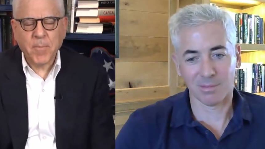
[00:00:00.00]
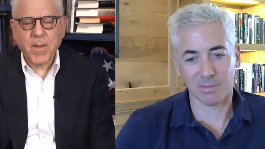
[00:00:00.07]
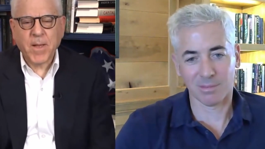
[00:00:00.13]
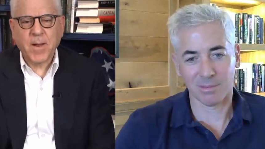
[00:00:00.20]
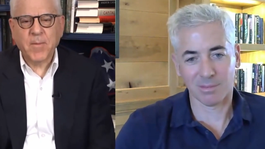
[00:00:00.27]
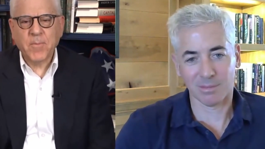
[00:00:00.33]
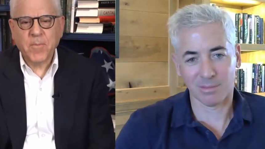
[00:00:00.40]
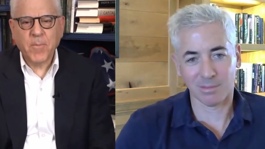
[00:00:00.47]
Speaker 1: be
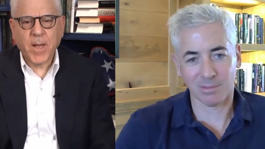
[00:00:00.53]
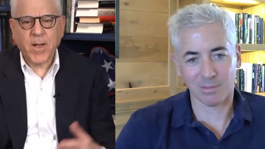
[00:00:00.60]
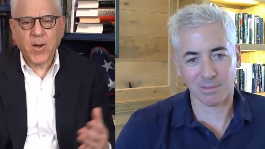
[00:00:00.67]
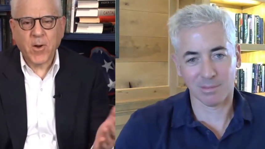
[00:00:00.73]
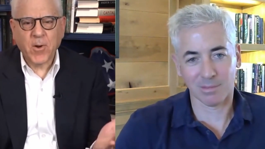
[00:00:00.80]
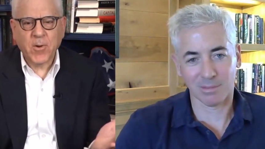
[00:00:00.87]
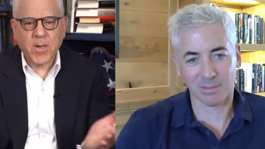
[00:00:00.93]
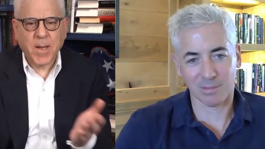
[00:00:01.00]
able to make
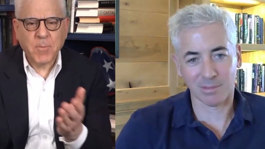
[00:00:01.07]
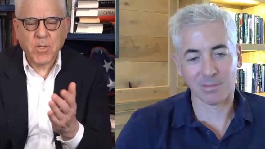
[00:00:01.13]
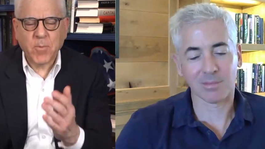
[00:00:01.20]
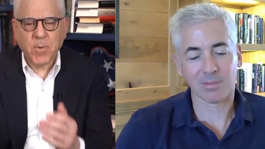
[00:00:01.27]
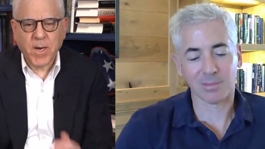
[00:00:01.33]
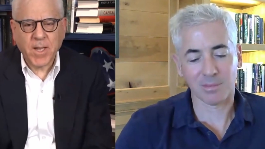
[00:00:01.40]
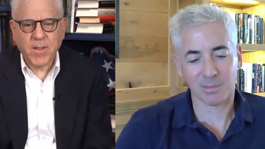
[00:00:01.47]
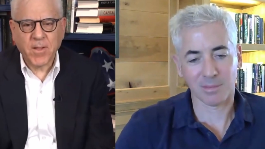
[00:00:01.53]
100 times their
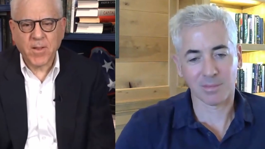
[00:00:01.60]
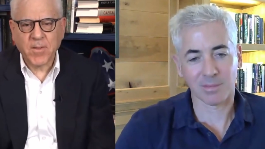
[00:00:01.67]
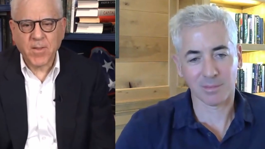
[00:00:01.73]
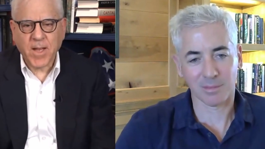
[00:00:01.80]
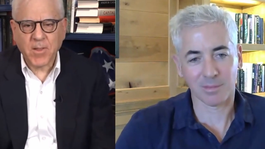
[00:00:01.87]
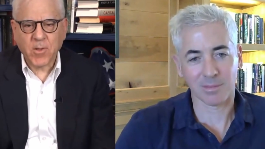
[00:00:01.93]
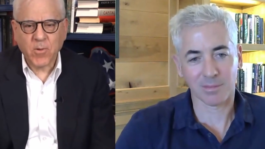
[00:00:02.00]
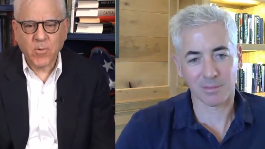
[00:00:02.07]
money in the
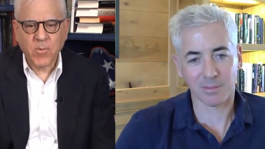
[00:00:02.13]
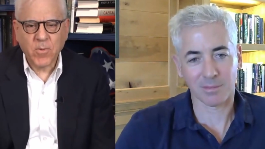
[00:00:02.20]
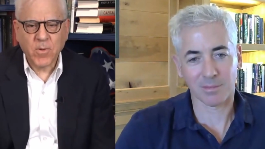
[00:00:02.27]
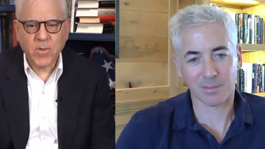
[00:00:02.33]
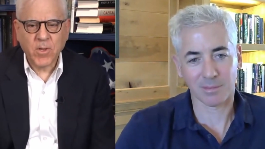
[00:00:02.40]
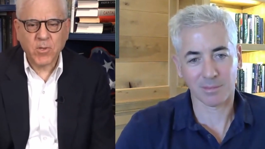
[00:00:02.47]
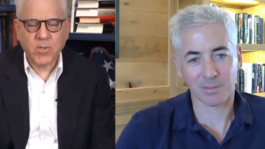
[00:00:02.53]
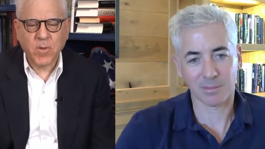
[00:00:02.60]
not too
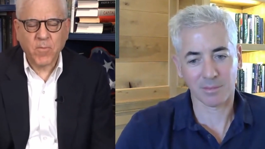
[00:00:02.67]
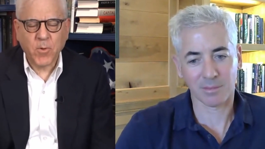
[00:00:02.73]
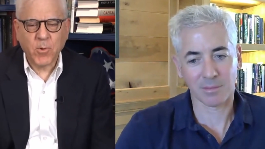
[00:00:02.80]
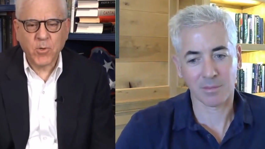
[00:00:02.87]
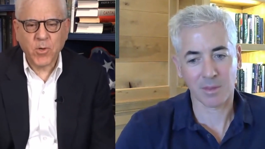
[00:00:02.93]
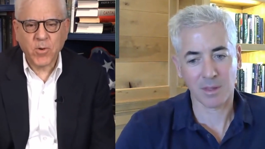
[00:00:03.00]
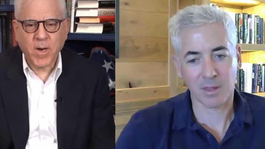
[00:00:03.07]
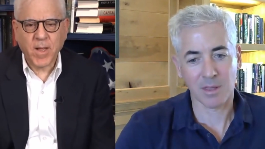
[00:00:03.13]
distant
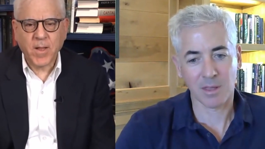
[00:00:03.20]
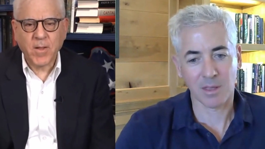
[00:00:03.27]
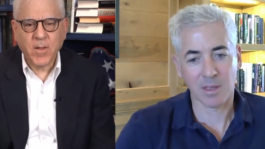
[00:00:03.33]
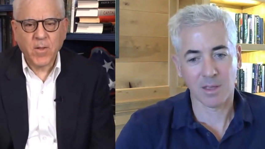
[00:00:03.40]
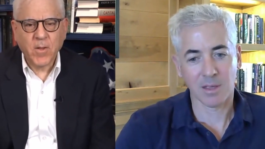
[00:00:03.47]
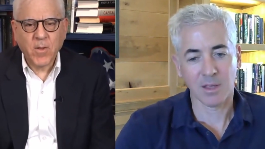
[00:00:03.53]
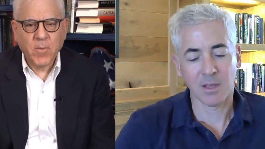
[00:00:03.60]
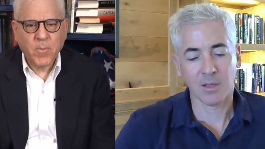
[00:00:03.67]
future? Any
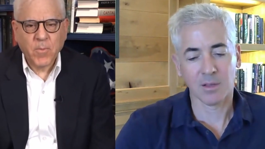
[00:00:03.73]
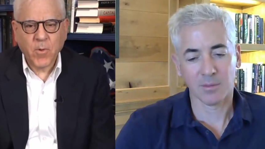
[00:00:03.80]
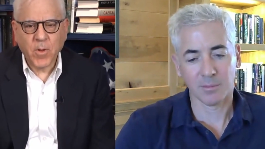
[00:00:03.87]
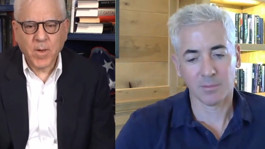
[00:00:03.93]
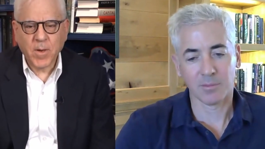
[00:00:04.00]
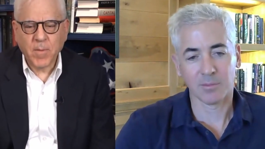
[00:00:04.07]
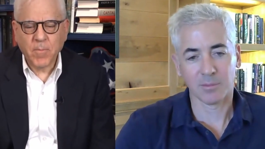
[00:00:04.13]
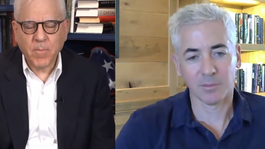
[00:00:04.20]

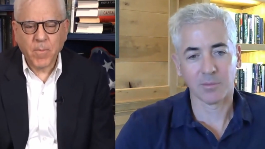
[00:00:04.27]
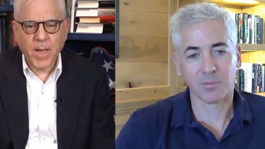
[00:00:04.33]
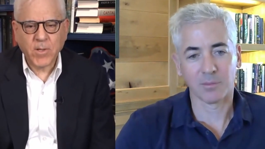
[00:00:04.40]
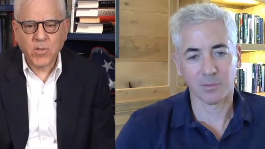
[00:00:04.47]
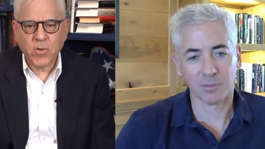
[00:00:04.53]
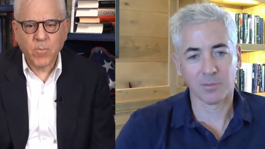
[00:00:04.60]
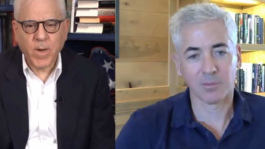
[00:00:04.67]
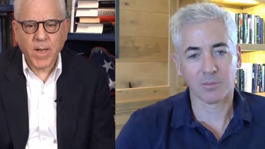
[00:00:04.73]
good
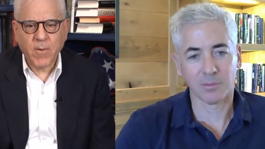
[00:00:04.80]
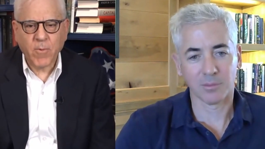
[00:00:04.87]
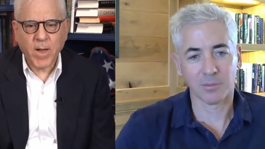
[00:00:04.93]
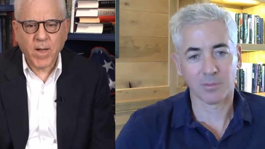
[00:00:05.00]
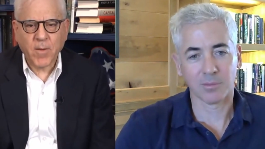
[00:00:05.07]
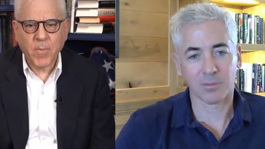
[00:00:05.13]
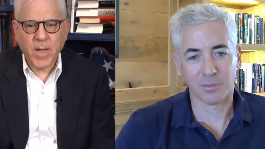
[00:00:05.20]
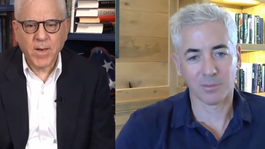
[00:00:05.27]
bets you might
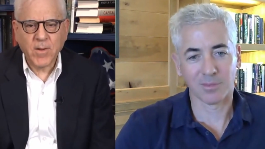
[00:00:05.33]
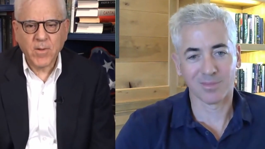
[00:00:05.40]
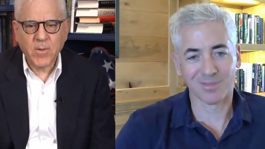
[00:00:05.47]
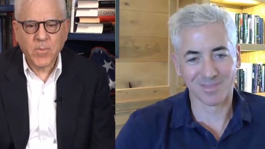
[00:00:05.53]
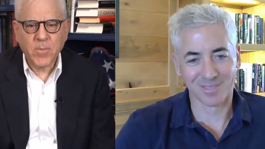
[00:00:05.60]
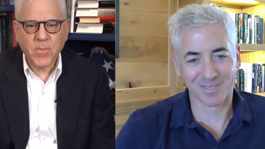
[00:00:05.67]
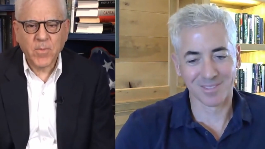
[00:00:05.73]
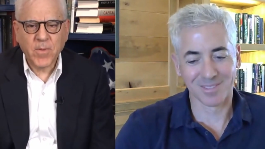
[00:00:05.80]
recommend?
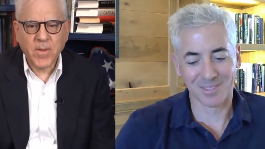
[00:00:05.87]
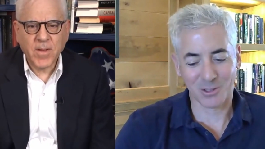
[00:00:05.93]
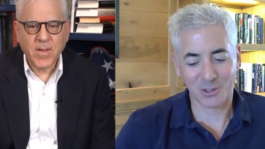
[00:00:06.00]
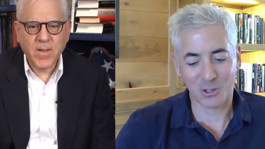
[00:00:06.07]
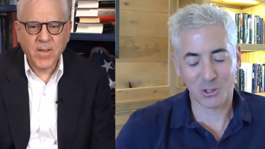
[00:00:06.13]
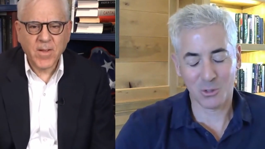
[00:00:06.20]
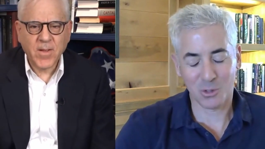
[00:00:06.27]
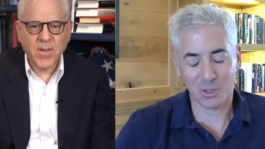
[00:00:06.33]

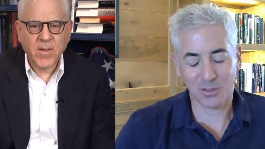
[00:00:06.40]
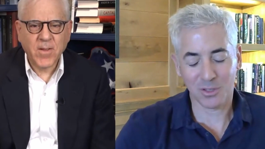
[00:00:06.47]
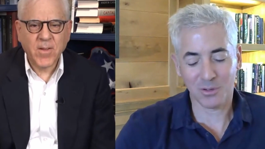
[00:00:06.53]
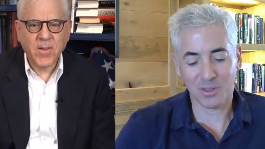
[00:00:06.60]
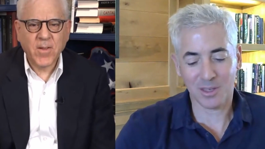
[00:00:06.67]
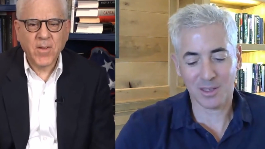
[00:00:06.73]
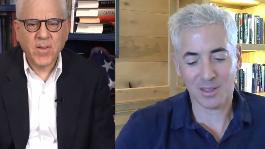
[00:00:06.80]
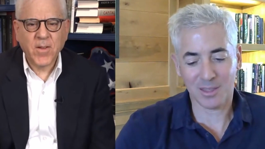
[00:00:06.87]
Speaker 2: Sure. So
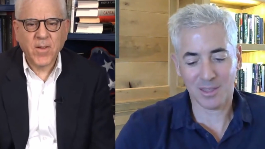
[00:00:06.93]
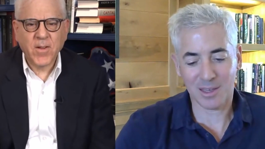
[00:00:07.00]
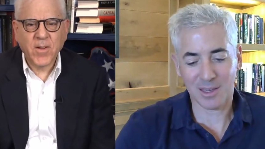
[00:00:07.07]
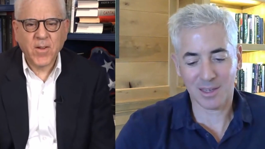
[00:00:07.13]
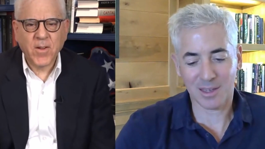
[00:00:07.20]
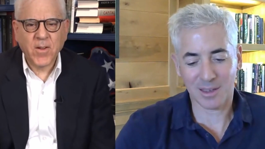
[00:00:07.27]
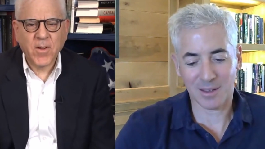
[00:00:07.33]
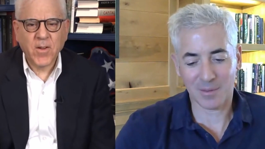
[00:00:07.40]

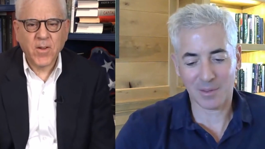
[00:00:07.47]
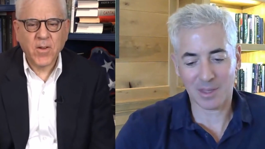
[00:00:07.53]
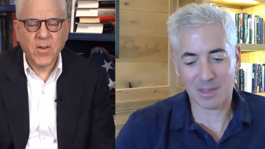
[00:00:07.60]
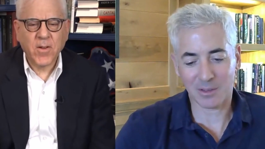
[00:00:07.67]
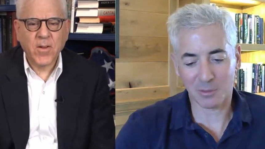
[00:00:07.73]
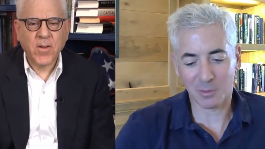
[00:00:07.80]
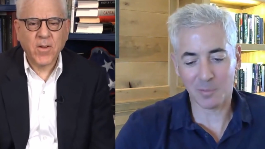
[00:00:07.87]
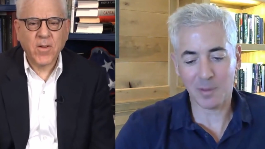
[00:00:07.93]

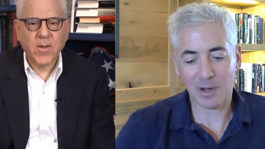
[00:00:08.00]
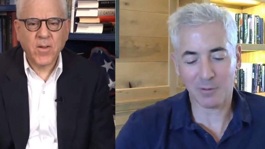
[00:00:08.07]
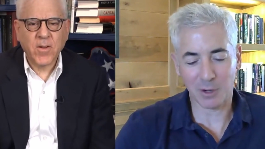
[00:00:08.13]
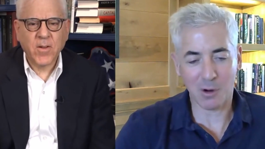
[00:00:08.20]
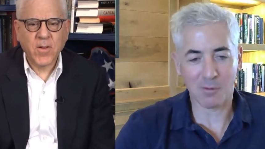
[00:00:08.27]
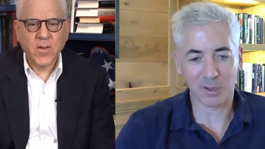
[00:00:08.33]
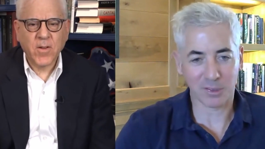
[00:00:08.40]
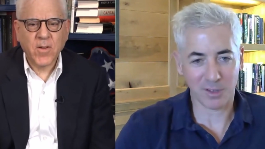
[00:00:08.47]
it's a bit of an
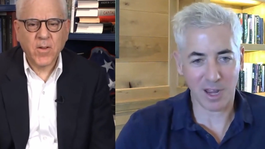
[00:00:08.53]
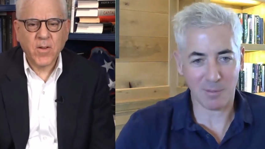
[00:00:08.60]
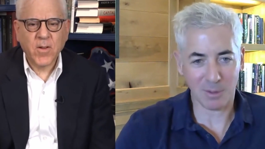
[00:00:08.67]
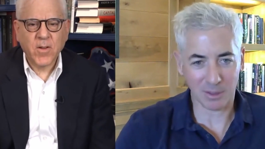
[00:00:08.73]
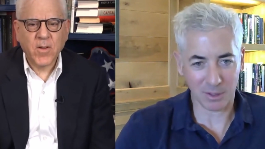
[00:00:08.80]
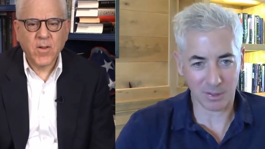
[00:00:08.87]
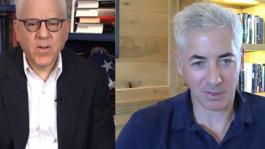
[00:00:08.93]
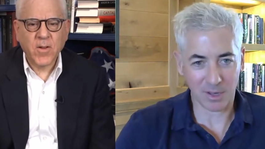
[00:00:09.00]

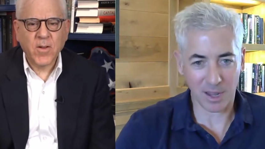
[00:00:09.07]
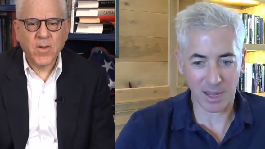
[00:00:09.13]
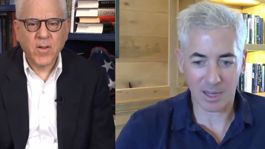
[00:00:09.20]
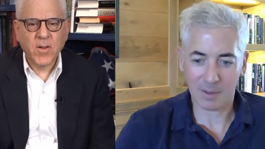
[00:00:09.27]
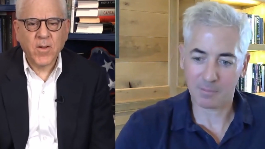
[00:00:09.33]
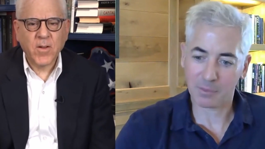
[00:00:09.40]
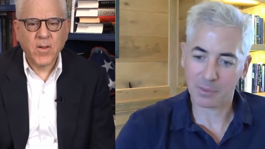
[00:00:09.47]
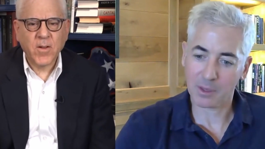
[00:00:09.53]
overstatement to
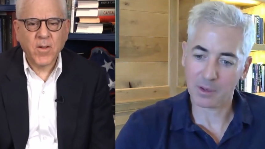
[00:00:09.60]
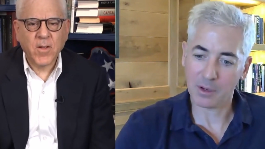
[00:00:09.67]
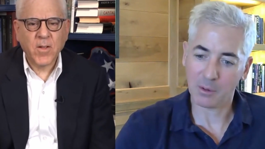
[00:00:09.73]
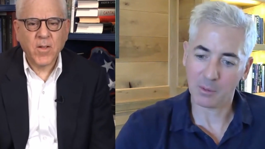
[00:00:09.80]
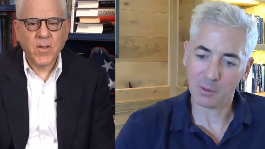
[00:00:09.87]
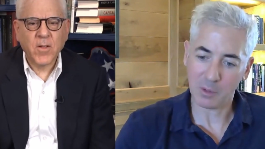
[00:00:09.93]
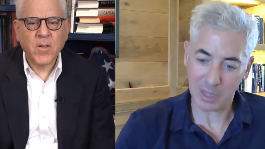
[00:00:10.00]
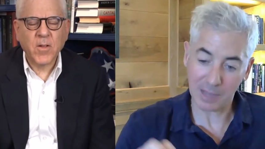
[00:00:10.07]
say, you
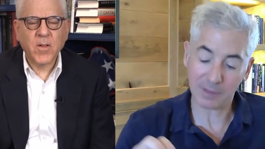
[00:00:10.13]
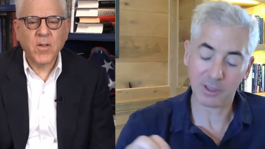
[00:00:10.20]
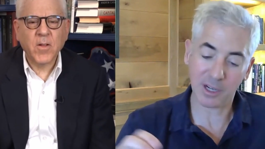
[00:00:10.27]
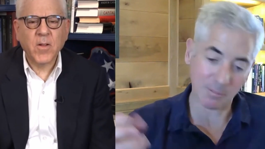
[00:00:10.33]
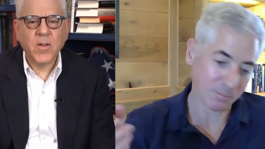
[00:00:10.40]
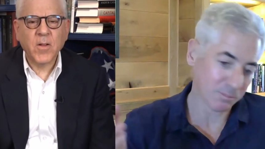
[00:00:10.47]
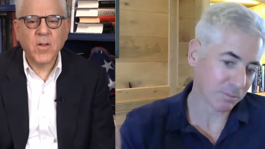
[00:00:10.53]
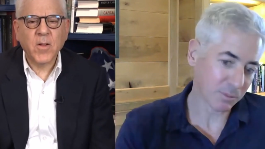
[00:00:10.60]
know, we ended
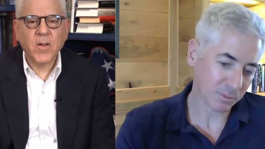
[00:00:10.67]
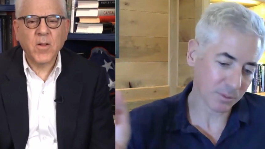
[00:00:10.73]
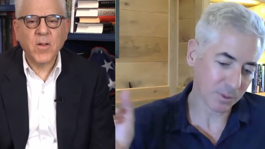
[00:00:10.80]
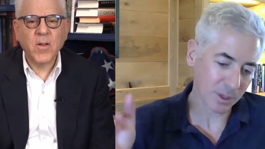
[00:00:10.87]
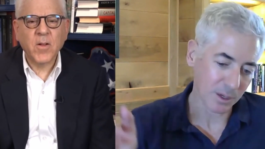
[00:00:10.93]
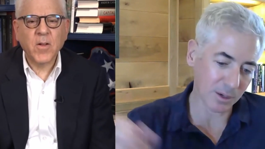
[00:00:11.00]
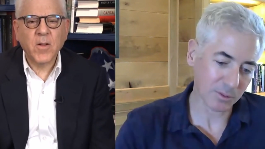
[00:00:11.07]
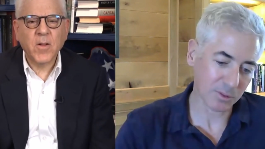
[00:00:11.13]
up,
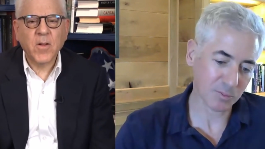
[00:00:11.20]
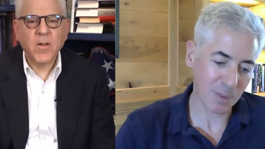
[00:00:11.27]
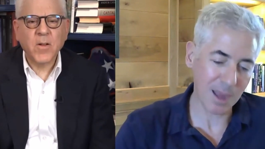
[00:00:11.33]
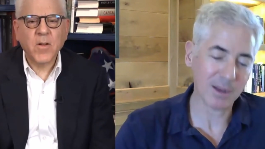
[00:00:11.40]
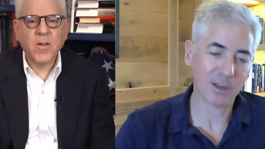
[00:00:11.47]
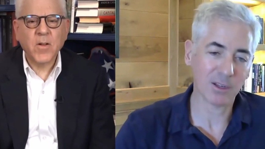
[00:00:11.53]
you know, spending